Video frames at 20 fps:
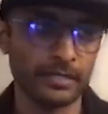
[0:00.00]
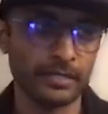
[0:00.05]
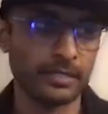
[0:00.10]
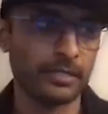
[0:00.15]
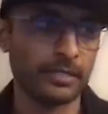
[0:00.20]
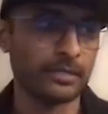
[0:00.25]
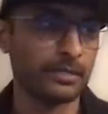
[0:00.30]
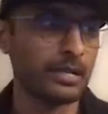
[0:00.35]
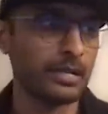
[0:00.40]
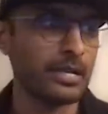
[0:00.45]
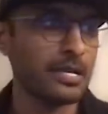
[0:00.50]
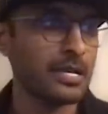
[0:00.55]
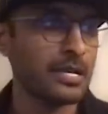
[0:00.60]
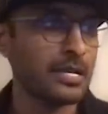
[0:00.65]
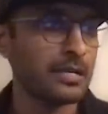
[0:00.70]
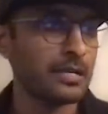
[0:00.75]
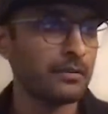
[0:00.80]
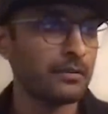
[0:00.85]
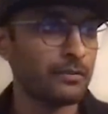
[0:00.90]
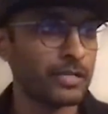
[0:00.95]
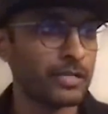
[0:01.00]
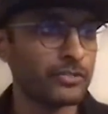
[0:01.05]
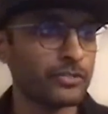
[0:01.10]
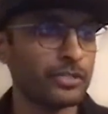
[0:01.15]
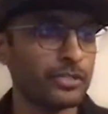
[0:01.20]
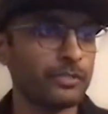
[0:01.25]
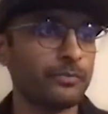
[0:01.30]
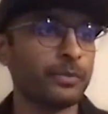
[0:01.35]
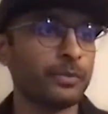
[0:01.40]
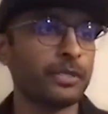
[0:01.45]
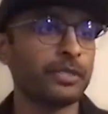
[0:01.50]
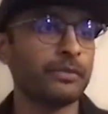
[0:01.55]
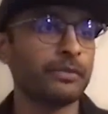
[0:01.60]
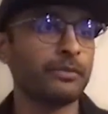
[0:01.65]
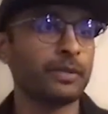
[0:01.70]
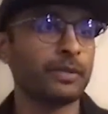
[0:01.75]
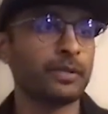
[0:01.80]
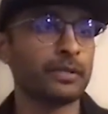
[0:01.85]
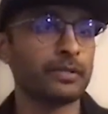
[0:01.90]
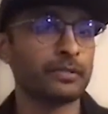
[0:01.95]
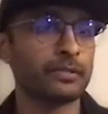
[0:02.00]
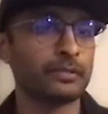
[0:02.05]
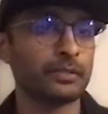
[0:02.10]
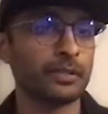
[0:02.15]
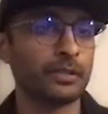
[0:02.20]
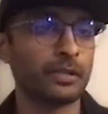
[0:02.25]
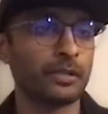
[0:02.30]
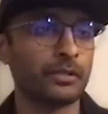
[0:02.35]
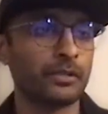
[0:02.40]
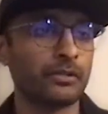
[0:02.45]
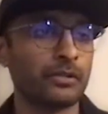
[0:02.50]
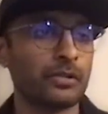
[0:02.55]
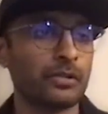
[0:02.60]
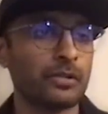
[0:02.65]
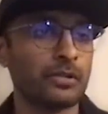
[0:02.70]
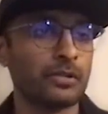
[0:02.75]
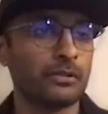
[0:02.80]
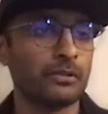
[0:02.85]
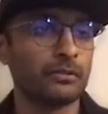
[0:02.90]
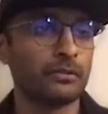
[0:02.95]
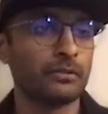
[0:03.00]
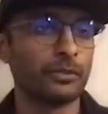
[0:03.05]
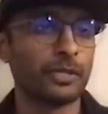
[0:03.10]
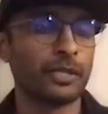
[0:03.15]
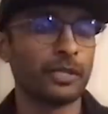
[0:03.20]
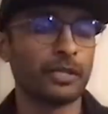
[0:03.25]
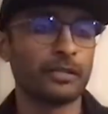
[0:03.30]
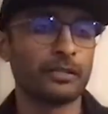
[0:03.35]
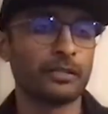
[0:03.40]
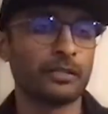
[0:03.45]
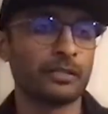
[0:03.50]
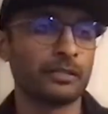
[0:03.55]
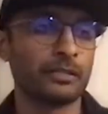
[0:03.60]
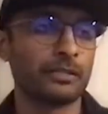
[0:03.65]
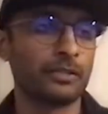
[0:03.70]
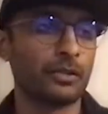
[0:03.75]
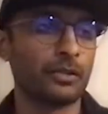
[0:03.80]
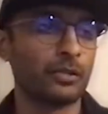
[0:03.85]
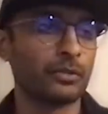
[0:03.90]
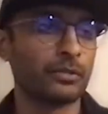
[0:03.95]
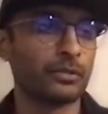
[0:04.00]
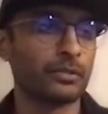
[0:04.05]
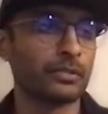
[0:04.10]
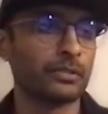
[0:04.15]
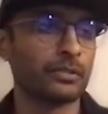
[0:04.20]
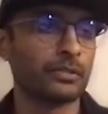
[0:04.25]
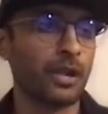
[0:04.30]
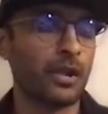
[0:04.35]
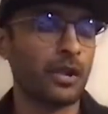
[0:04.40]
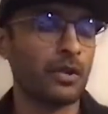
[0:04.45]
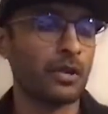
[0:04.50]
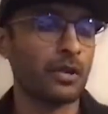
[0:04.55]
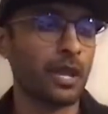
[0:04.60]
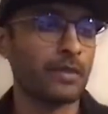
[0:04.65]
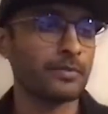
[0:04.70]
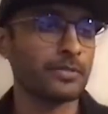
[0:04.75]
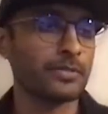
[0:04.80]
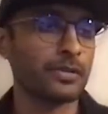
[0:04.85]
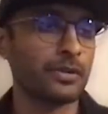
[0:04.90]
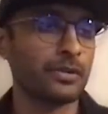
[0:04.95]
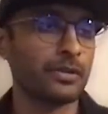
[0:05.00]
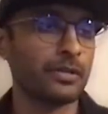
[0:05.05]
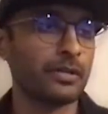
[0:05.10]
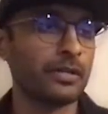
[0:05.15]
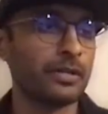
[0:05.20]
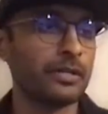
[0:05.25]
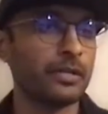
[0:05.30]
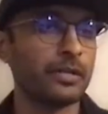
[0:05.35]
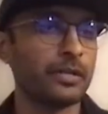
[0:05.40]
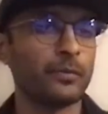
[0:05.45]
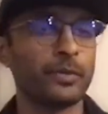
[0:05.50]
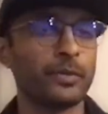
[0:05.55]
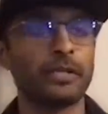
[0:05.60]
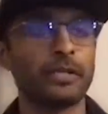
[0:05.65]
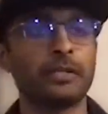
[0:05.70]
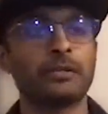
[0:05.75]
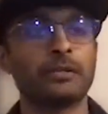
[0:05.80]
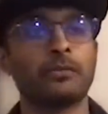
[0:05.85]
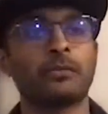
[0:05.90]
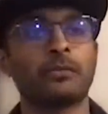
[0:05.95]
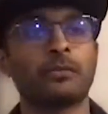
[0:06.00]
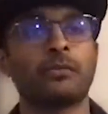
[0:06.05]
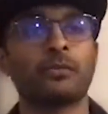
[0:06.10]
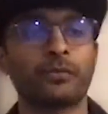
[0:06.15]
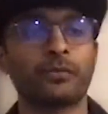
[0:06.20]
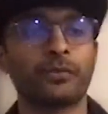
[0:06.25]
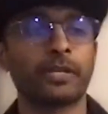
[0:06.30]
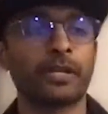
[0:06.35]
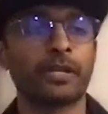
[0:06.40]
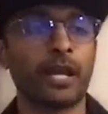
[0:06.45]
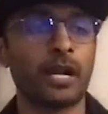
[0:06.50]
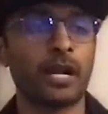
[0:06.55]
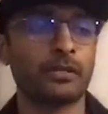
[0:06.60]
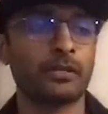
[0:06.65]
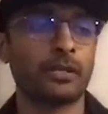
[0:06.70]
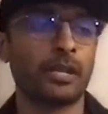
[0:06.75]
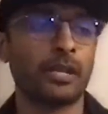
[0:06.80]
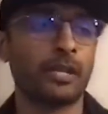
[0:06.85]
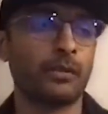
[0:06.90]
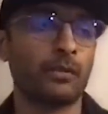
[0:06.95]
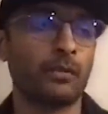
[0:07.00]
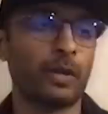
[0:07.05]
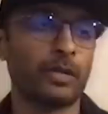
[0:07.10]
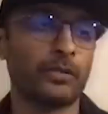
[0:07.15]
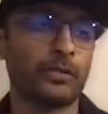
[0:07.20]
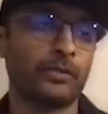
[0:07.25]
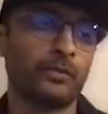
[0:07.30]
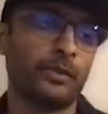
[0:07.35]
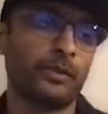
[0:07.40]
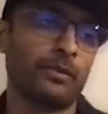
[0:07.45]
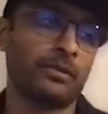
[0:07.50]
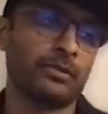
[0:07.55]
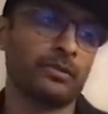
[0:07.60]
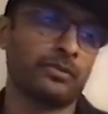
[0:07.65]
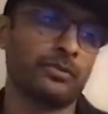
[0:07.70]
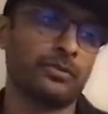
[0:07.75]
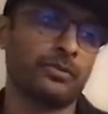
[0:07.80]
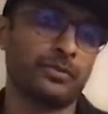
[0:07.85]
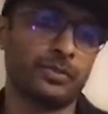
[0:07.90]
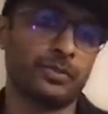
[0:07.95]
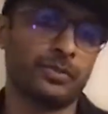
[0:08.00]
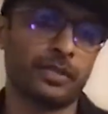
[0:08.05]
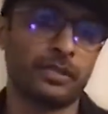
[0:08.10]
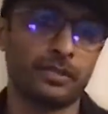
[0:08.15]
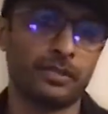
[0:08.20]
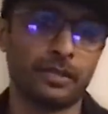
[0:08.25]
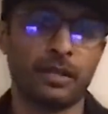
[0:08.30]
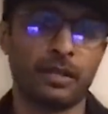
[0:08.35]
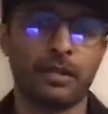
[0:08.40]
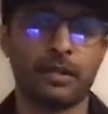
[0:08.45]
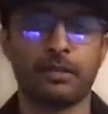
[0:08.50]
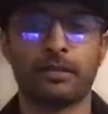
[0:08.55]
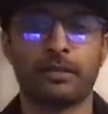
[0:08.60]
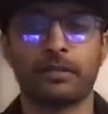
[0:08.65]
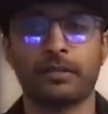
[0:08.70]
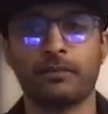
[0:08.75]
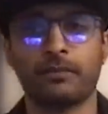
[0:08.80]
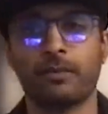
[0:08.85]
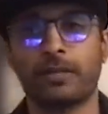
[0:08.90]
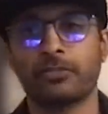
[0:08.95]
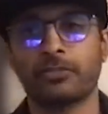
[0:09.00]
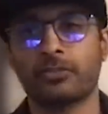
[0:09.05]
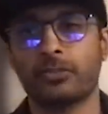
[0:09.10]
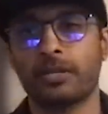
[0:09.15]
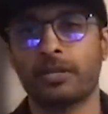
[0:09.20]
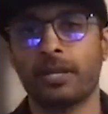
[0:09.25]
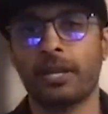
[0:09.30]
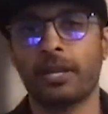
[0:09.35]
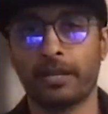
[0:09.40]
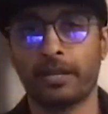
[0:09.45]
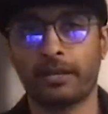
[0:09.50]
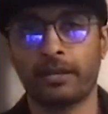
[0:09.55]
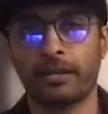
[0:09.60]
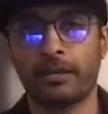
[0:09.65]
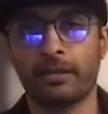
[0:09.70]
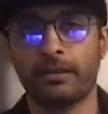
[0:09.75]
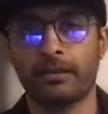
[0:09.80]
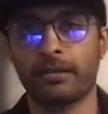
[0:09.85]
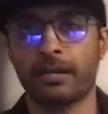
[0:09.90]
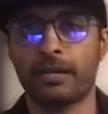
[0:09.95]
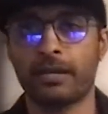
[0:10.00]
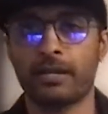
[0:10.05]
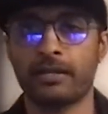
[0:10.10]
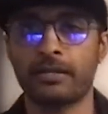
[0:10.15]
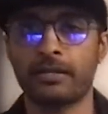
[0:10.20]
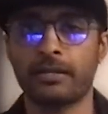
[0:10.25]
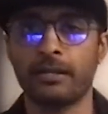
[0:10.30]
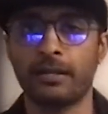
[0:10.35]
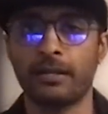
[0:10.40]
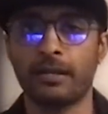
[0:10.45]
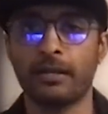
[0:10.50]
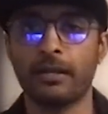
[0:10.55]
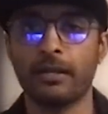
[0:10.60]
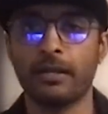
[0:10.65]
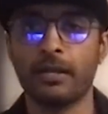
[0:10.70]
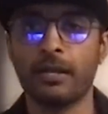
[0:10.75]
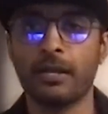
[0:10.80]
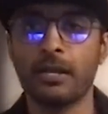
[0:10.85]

And then eventually we were, you know, looking at the growth in, on Amazon in India, we figured out, hey, why don't we also do skincare and eventually hair care and uh,